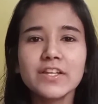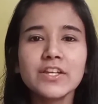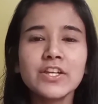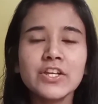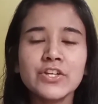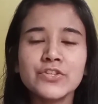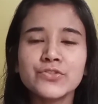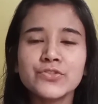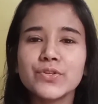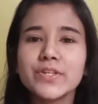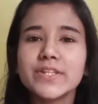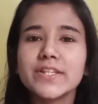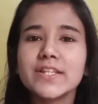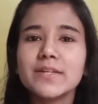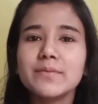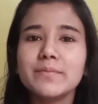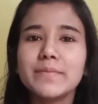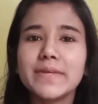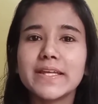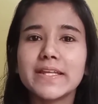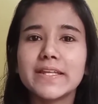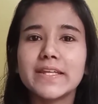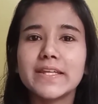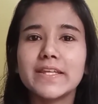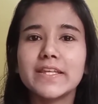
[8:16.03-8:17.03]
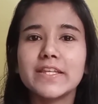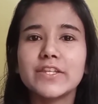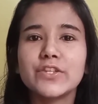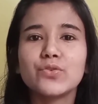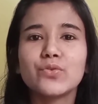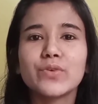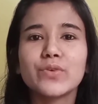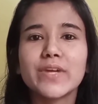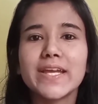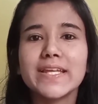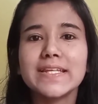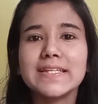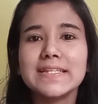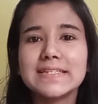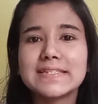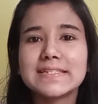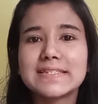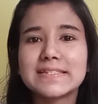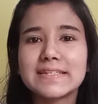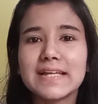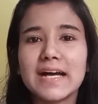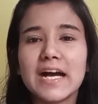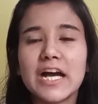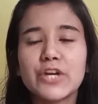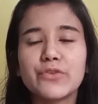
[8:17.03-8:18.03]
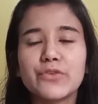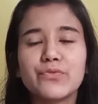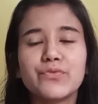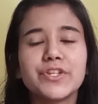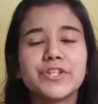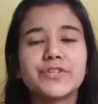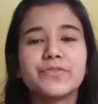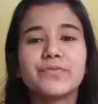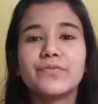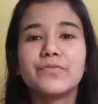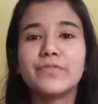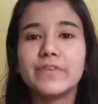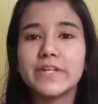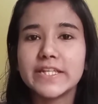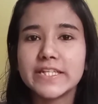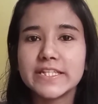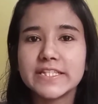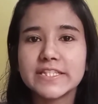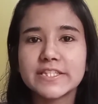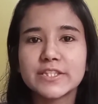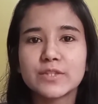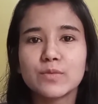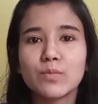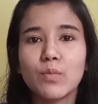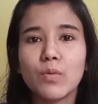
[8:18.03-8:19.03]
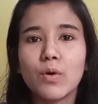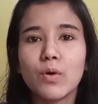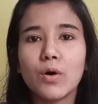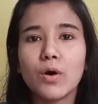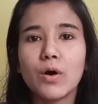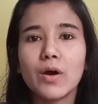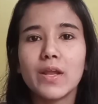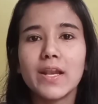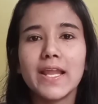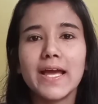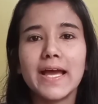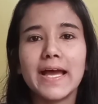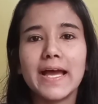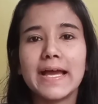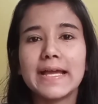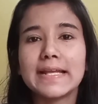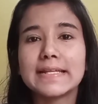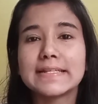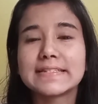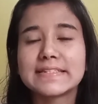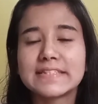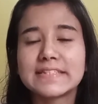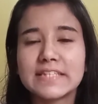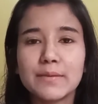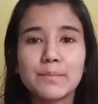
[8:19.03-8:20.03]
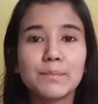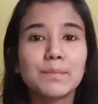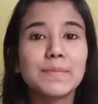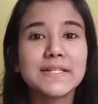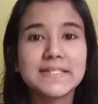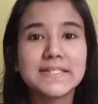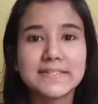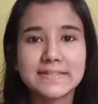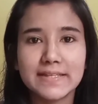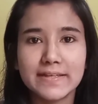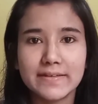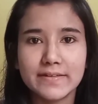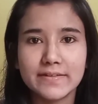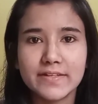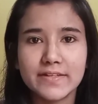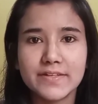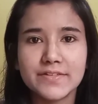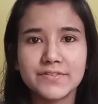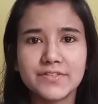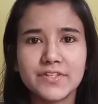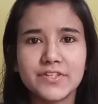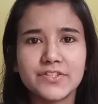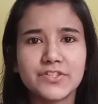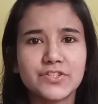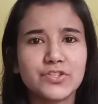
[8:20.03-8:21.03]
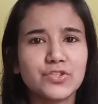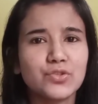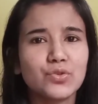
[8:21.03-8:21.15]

So in the beginning, you can start with very small and simple sentences.